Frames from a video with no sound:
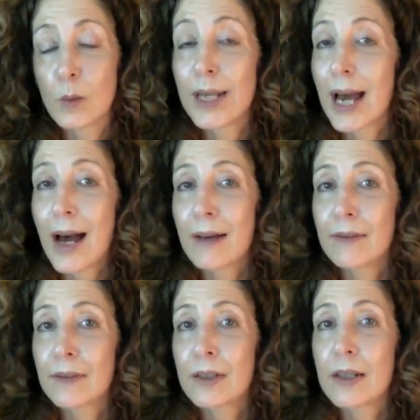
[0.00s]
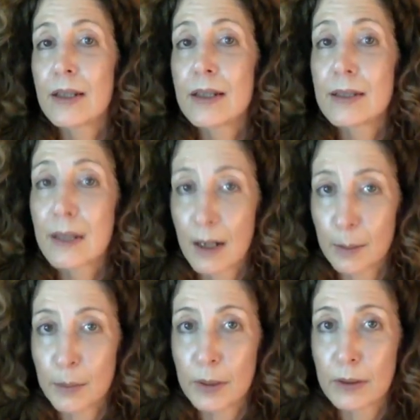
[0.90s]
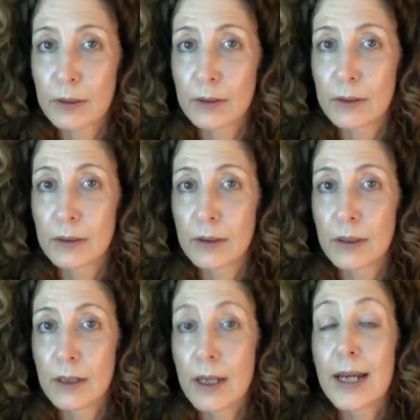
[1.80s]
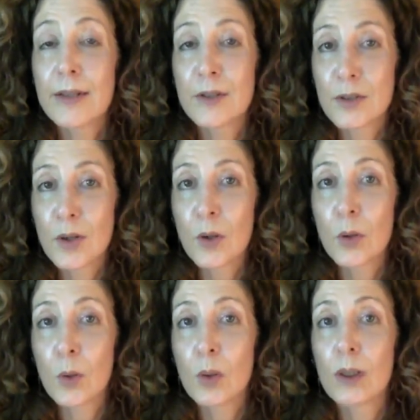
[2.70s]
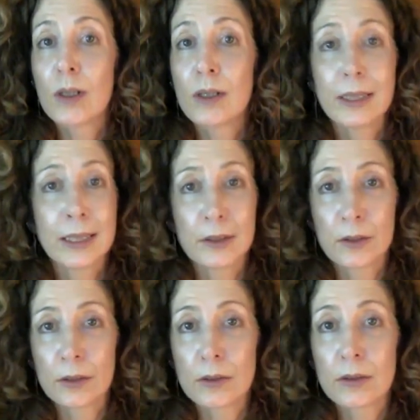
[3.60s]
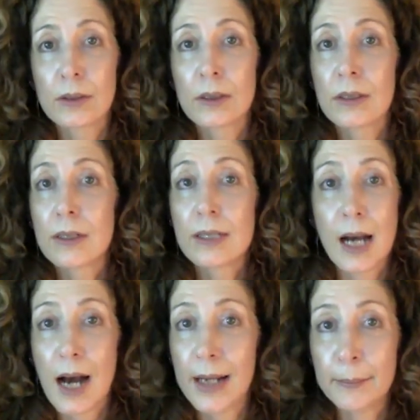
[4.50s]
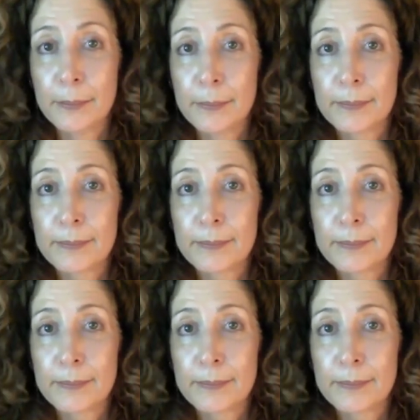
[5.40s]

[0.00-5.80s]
We have this cup and so little time.